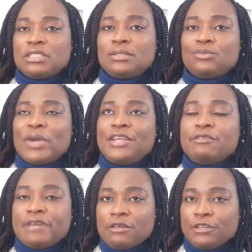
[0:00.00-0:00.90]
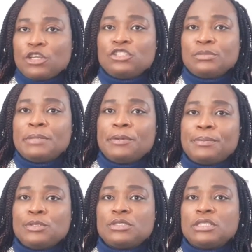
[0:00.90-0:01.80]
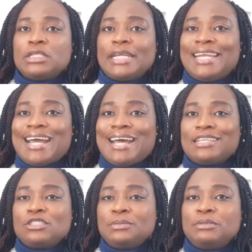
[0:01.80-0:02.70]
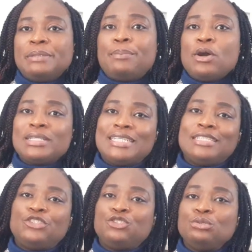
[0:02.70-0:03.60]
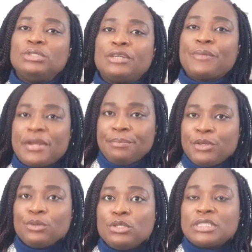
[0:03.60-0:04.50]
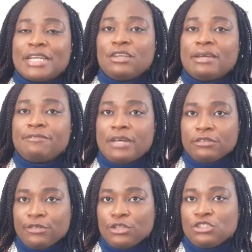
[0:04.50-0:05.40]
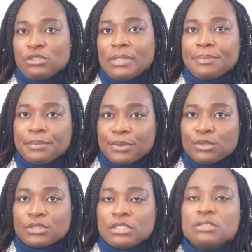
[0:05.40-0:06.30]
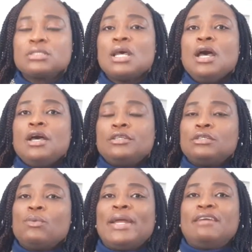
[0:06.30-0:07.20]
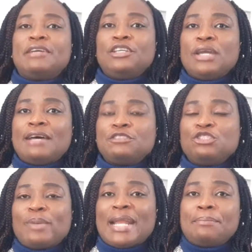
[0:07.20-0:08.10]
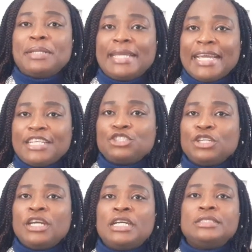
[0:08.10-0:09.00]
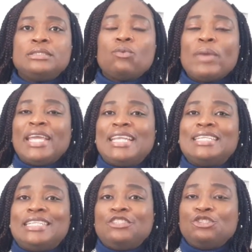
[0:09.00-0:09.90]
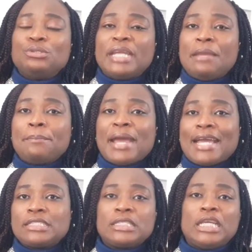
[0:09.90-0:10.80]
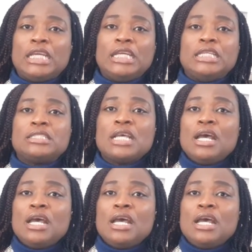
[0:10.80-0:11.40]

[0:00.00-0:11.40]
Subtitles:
when you file for consumer proposal, it has to be reported to the credit bureaus that you have filed for consumer proposals. So whenever you have to do an application, the way that they do impact is